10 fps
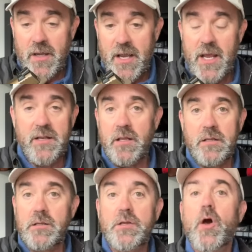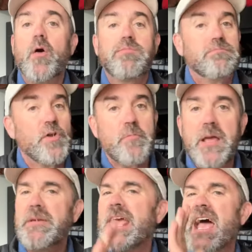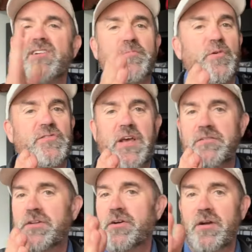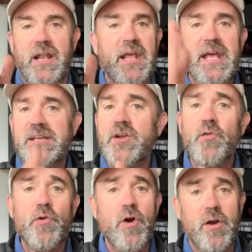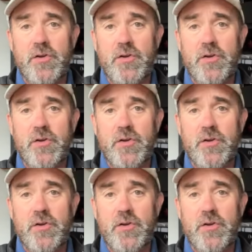And, you know, there may be experts out there, and I, I know there are.